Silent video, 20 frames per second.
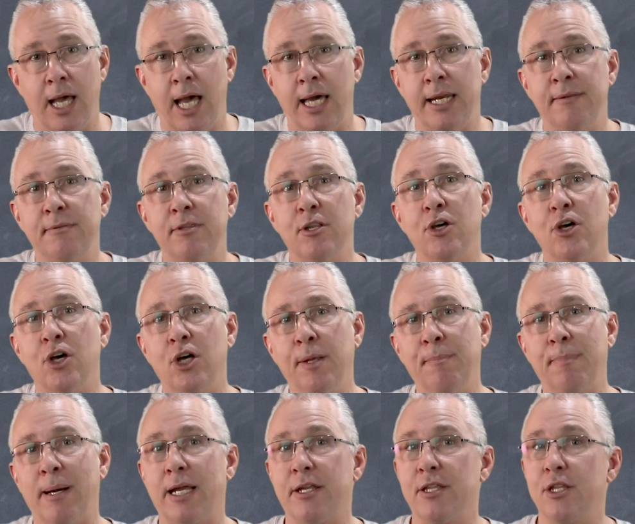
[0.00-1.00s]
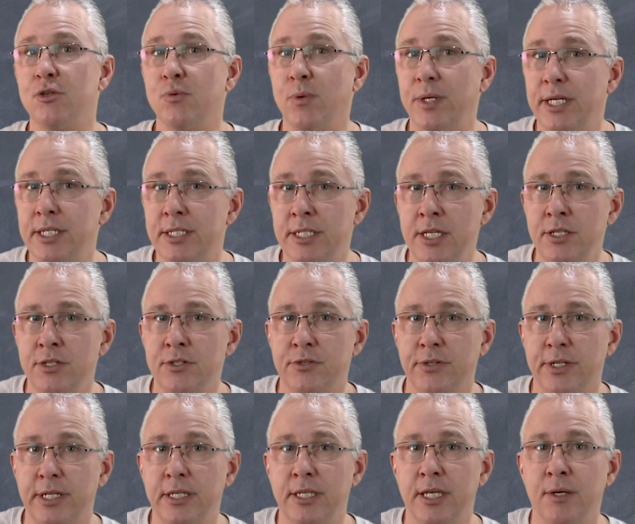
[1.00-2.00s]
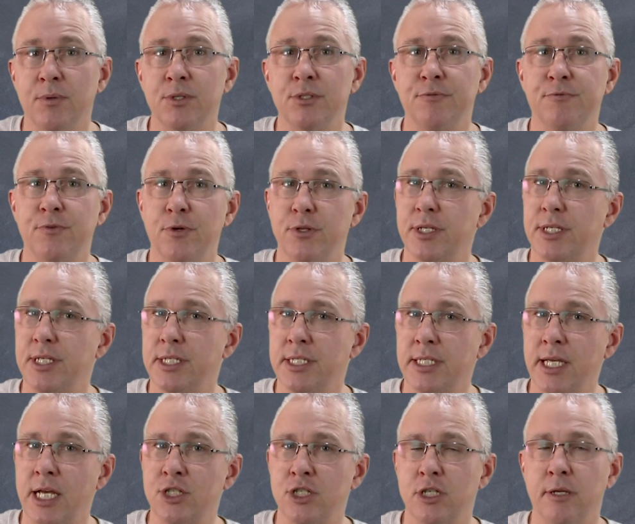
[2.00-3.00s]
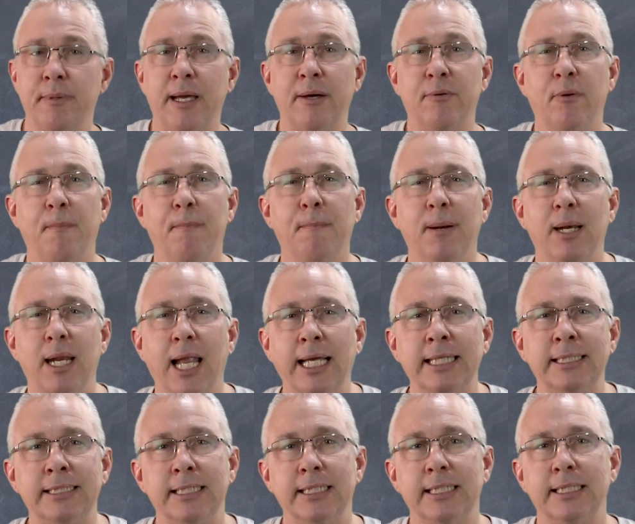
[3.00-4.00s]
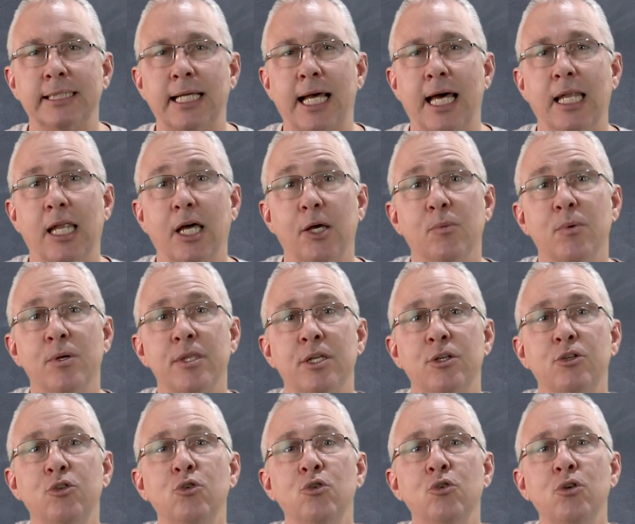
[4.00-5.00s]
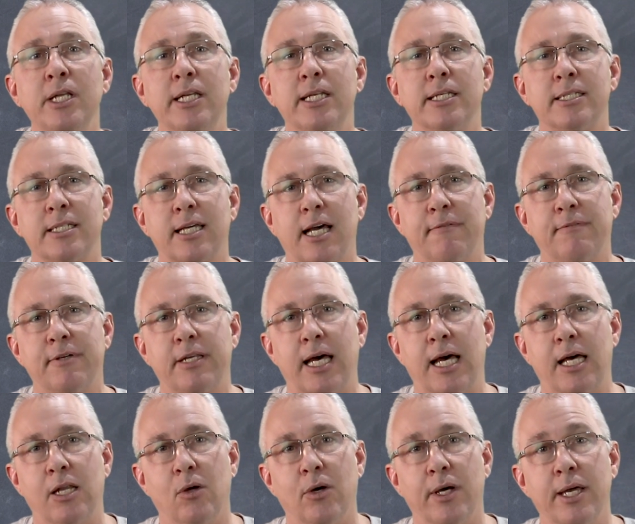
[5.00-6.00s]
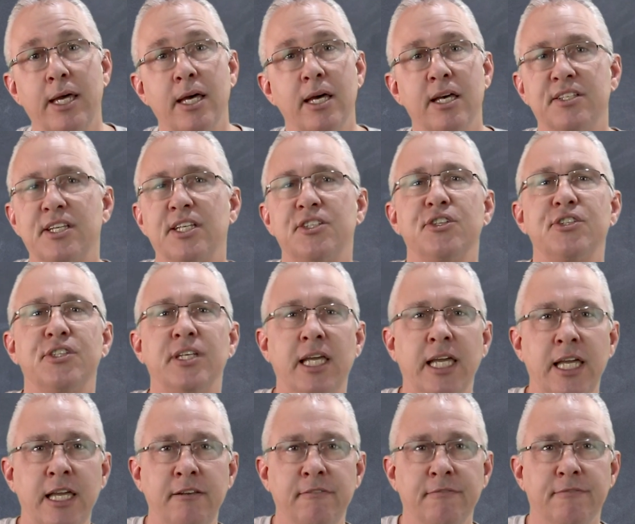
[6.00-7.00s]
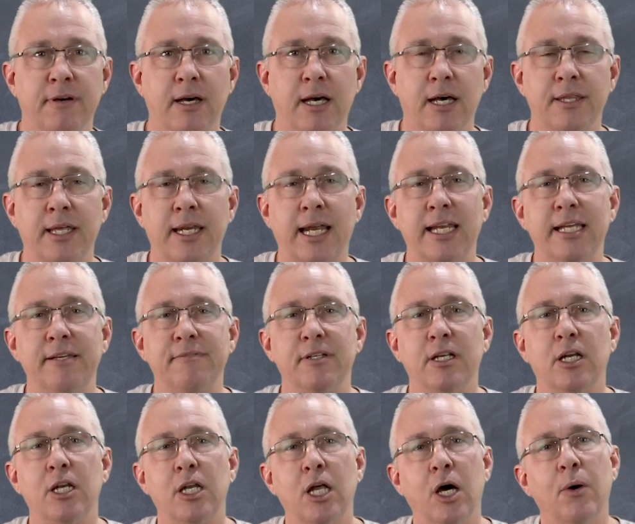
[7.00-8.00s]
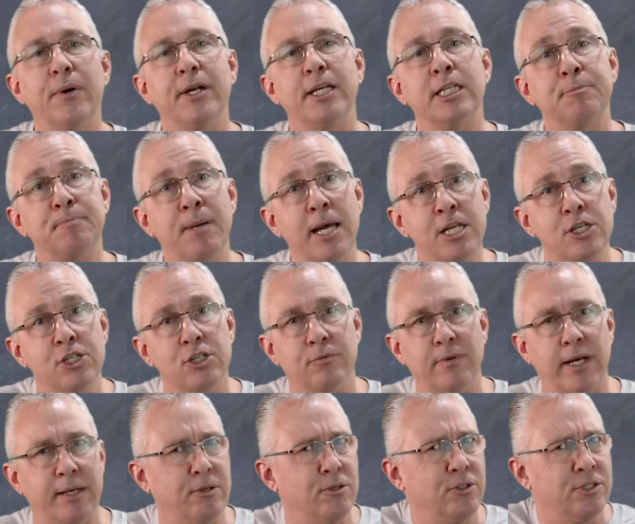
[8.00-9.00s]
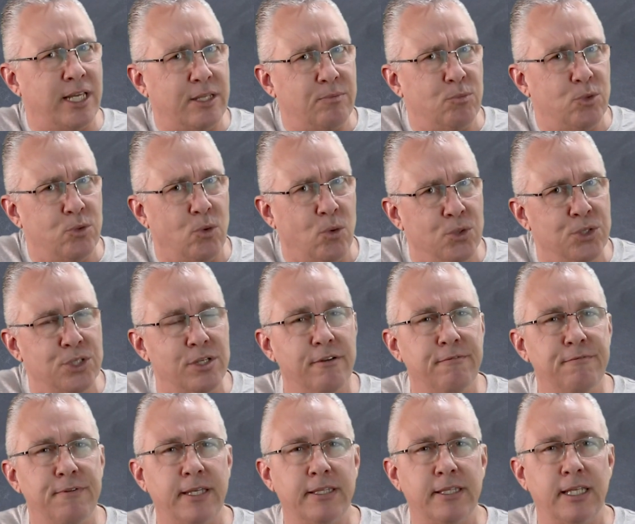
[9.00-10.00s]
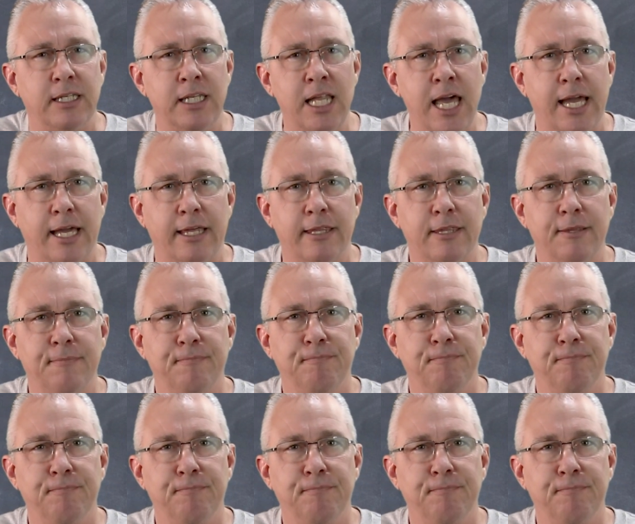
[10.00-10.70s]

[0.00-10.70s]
And in the early part of the 20th century, there was further discussion about replacing this alloy with a newly discovered alloy such as Invar that had even a lower expansion rate because that would also affect the length.